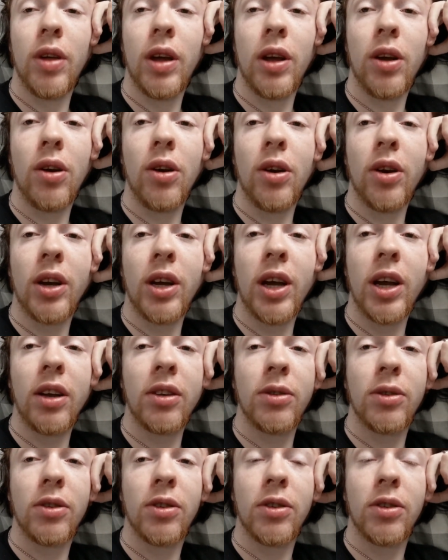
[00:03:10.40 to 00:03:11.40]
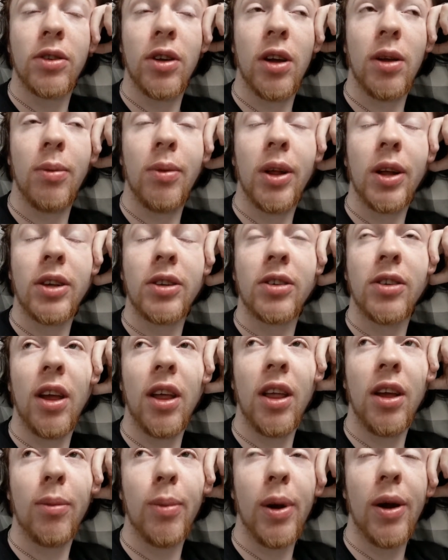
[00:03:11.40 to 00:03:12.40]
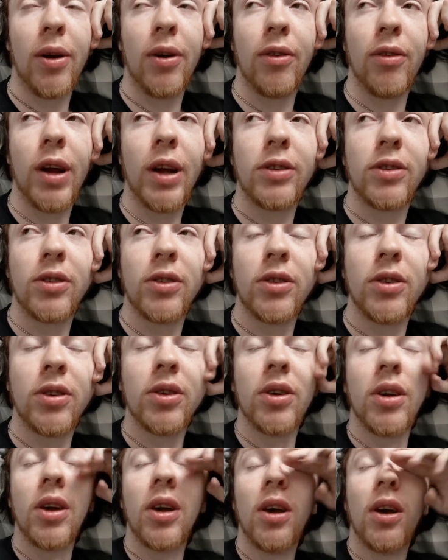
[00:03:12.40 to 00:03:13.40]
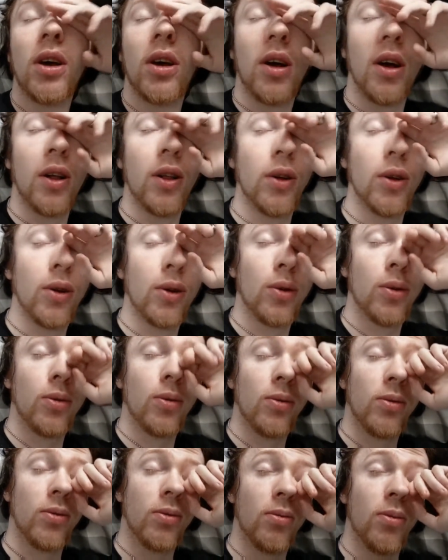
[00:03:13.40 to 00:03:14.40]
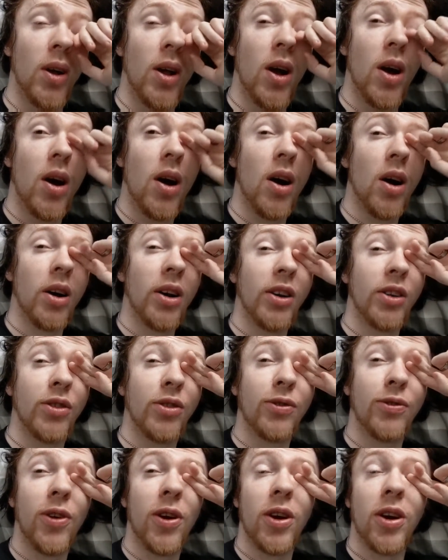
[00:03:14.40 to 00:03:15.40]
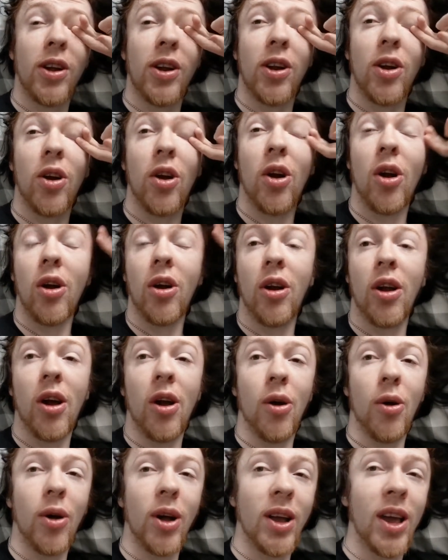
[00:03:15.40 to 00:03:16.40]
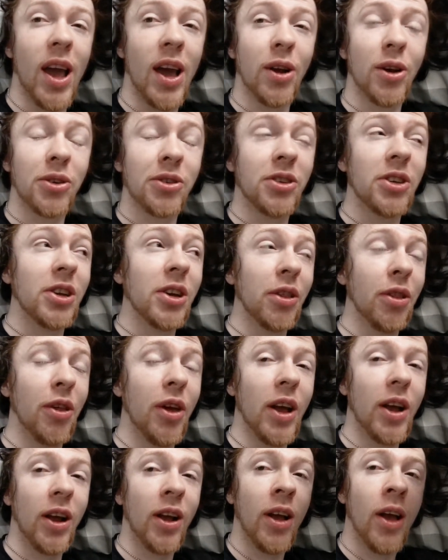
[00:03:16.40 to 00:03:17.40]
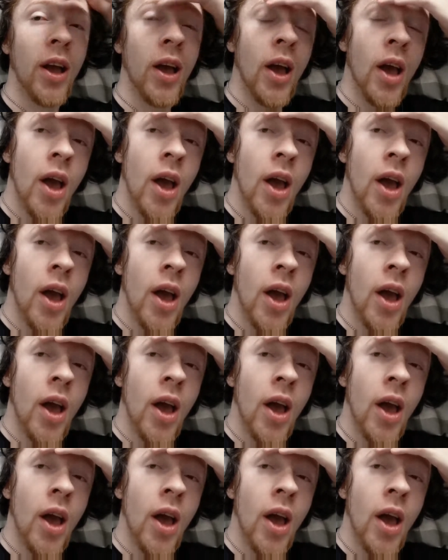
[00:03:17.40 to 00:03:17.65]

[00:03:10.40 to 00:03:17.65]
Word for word: thank God, I guess, because I'm like slightly better rested. Although my eyes fucking hurt now. I cannot see a thing.